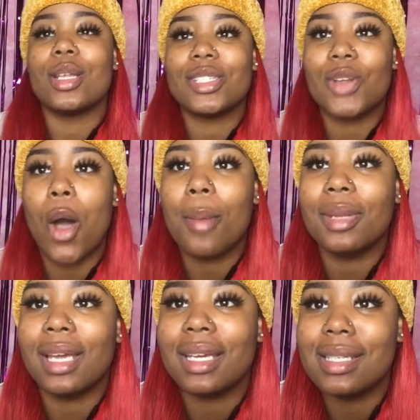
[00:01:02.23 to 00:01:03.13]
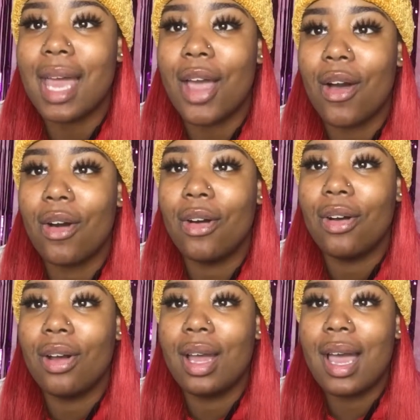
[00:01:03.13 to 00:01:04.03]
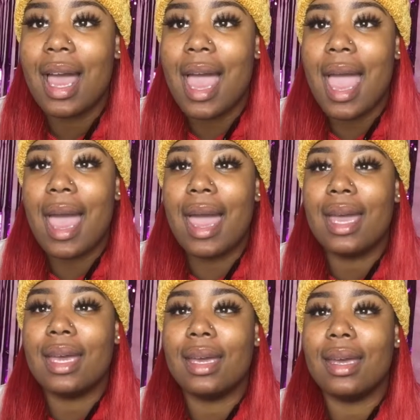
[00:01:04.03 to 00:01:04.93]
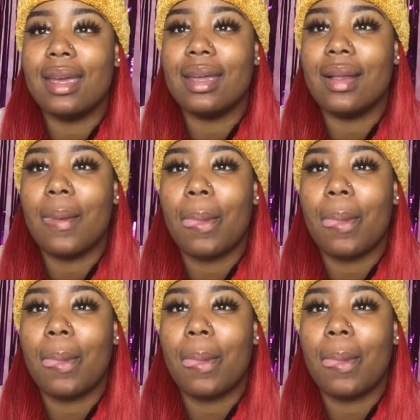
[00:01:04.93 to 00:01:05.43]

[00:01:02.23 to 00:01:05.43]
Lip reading: So I'm laying down and